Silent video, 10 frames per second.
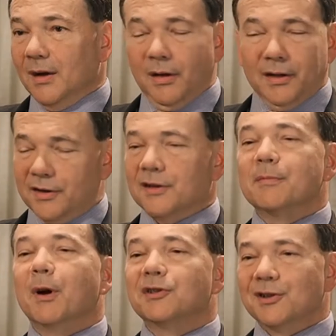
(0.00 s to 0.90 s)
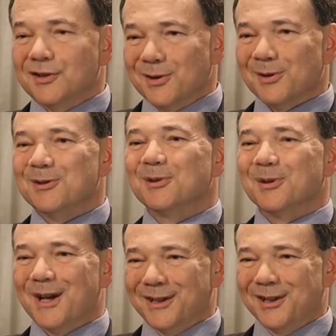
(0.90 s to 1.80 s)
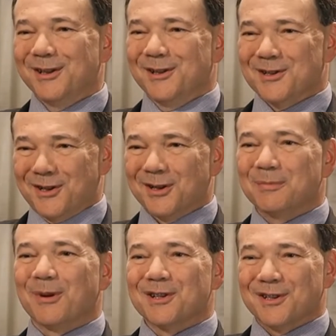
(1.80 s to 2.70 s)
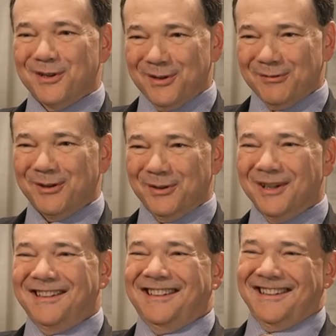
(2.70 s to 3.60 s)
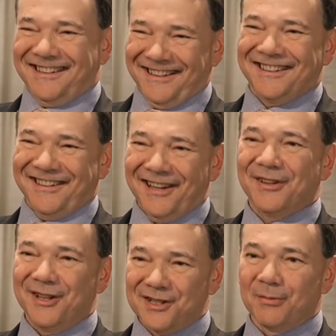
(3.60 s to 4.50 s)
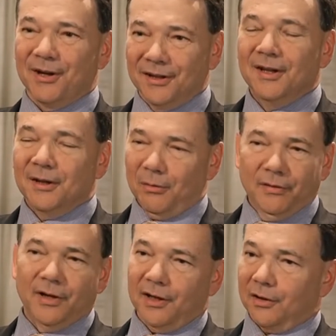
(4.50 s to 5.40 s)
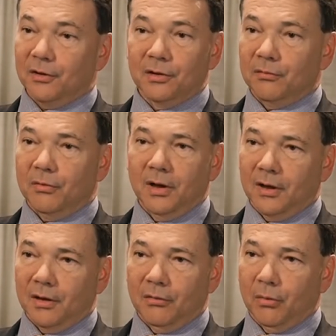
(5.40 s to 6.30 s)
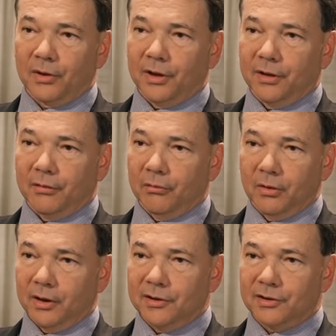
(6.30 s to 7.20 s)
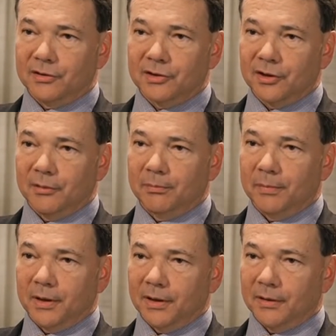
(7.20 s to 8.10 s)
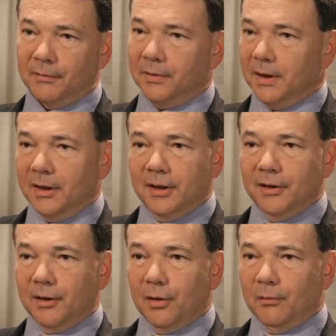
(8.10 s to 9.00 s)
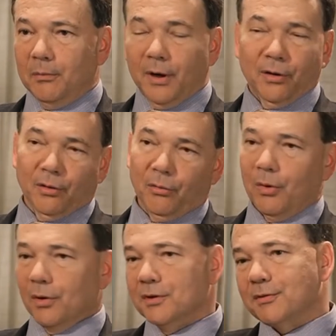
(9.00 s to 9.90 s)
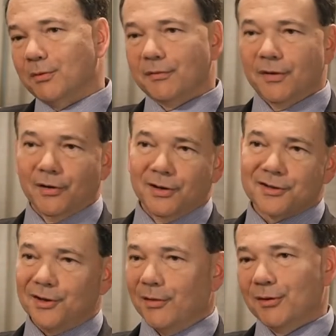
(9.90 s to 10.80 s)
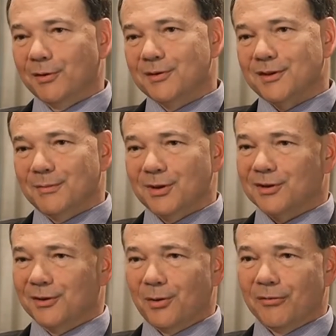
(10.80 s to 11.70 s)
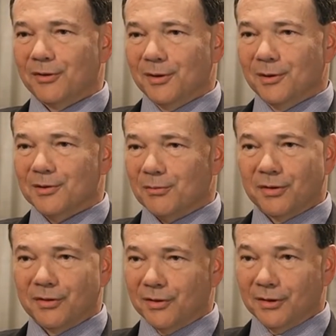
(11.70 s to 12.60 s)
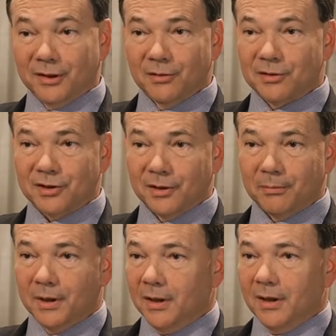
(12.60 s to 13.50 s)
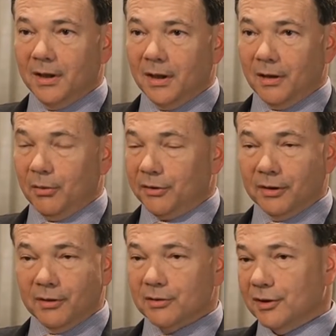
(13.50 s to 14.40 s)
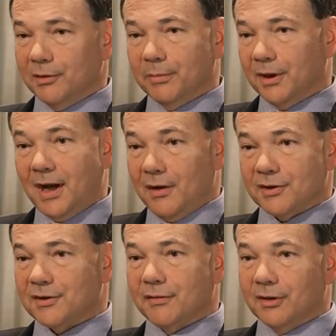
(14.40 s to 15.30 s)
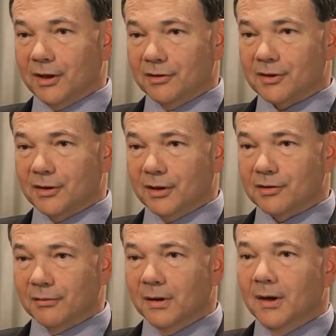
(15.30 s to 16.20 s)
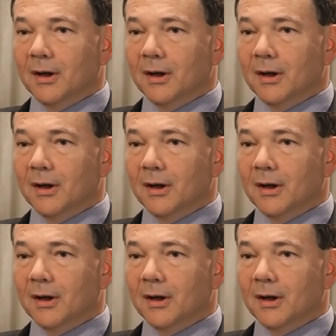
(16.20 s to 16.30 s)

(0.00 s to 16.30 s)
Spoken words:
It's much easier to do that than it is to get the president on the phone. Yeah, that's right. We've had a good working relationship, you know, better or worse, with various governors in Michigan over the years, with the leadership, in the houses of the legislature.